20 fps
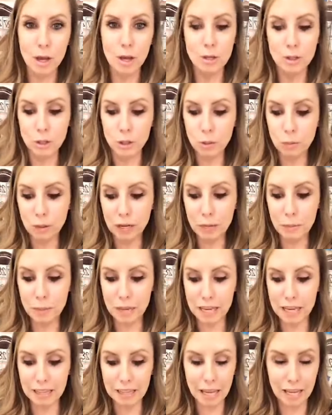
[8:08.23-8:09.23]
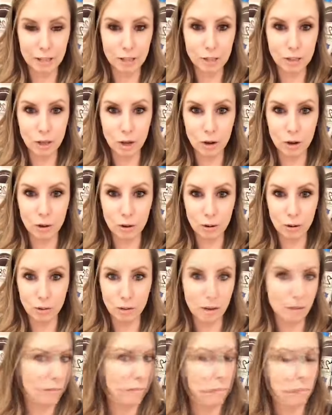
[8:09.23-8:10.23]
So you wanna be in that
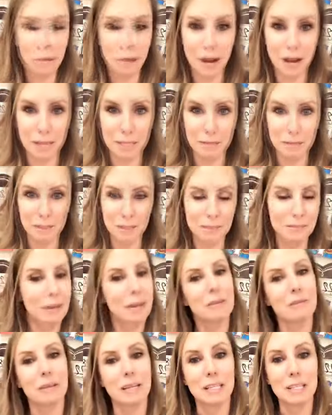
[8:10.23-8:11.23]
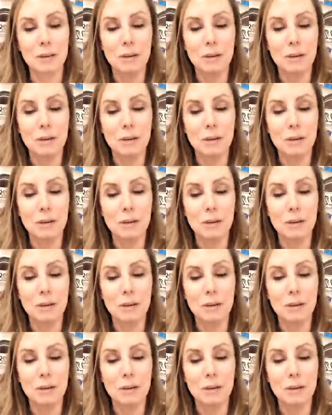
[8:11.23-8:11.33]
zone of proximal development.